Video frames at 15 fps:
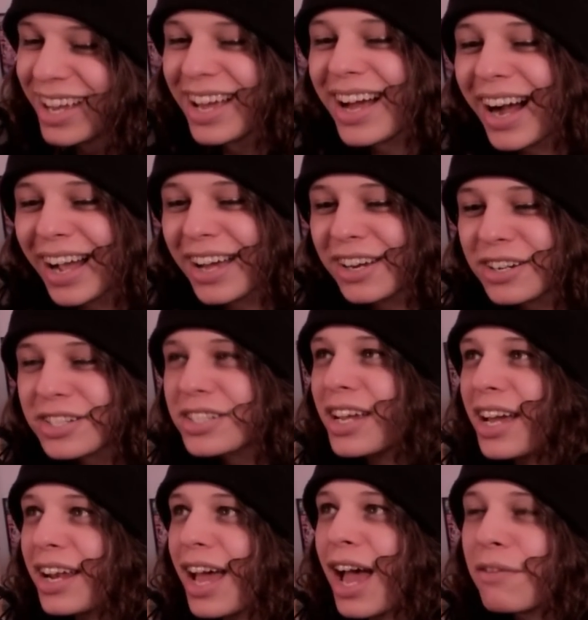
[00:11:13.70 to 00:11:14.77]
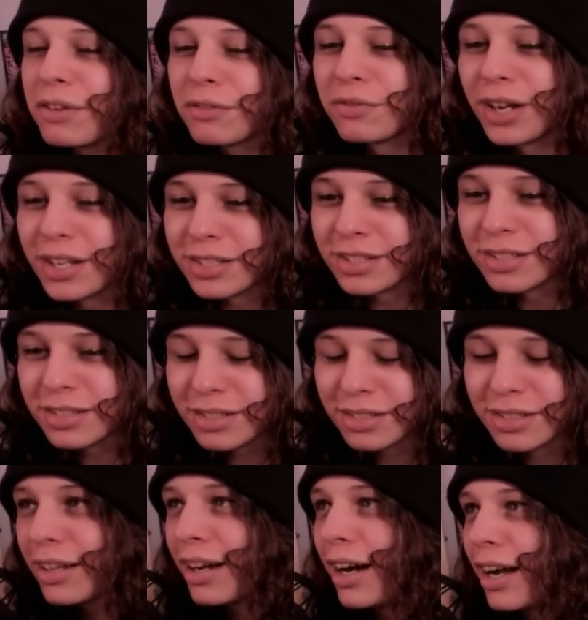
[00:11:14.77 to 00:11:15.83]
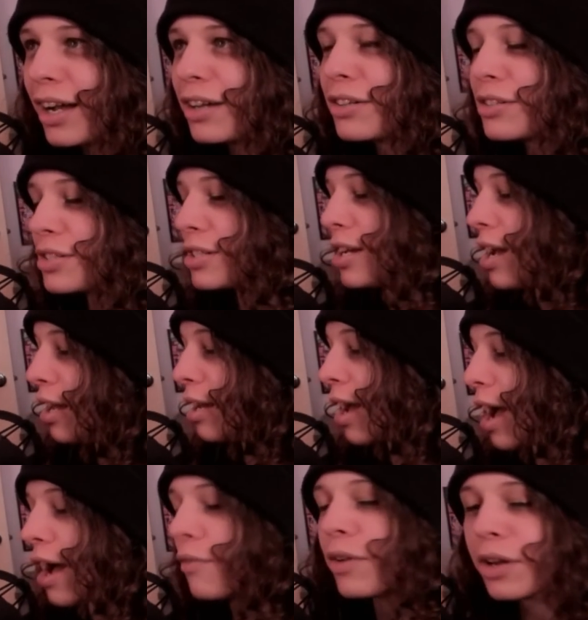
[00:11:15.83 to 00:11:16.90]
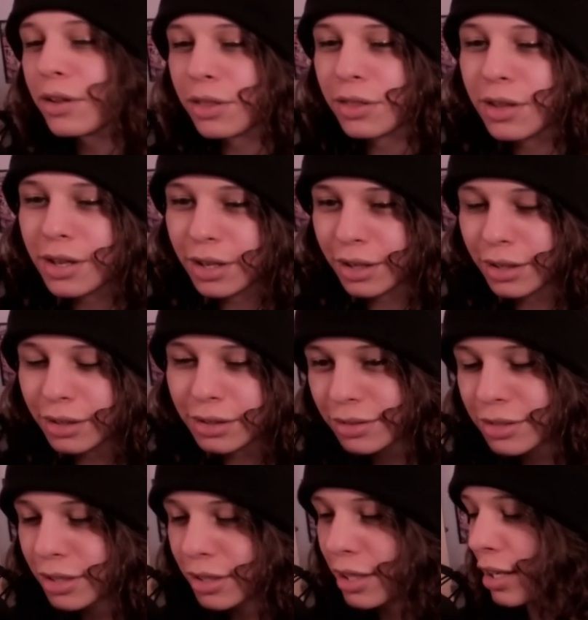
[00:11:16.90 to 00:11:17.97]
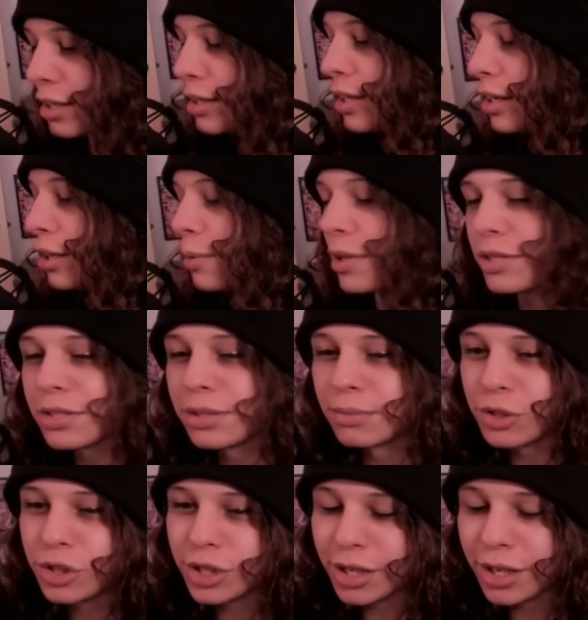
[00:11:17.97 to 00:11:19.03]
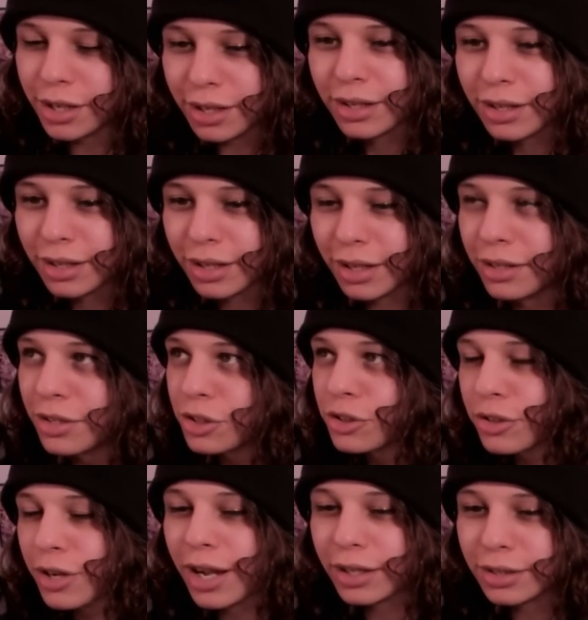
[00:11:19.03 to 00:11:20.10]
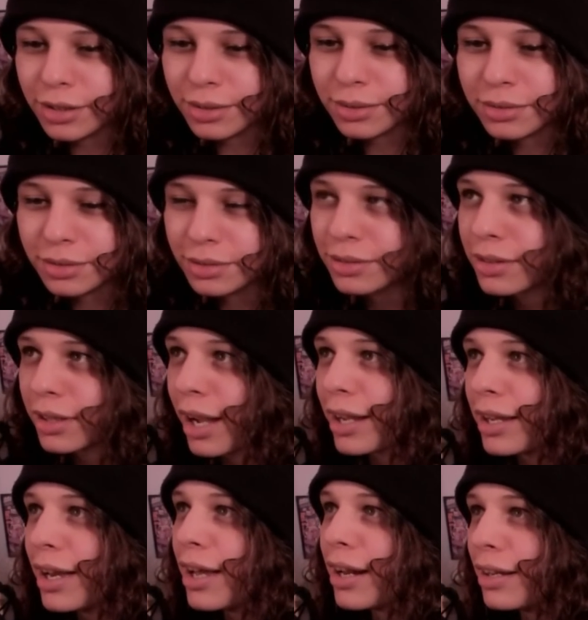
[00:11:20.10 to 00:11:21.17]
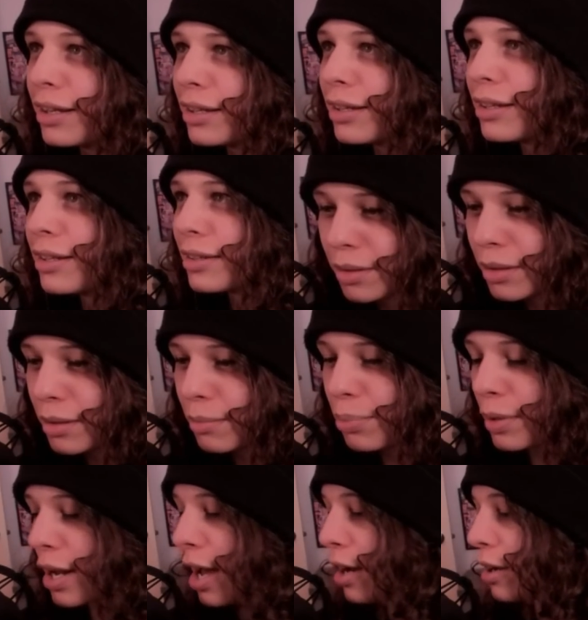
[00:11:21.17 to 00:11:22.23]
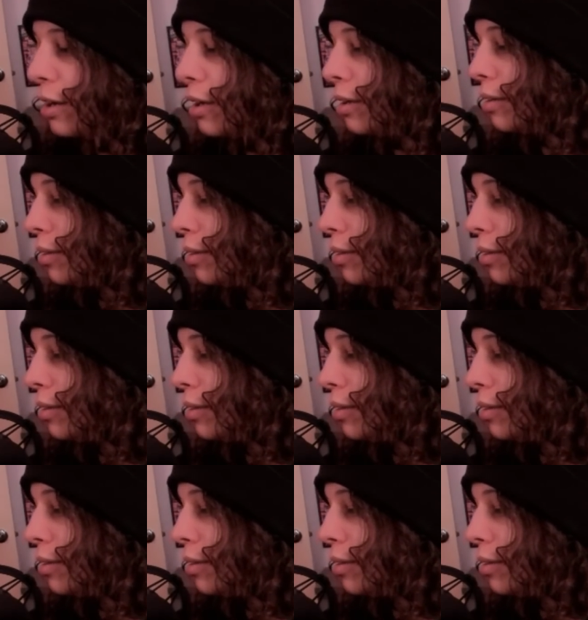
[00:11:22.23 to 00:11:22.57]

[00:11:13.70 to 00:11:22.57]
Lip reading: I understand having vices. I understand having a thing to, like, deal with some shit and distract you. Like, I get it. But I don't know.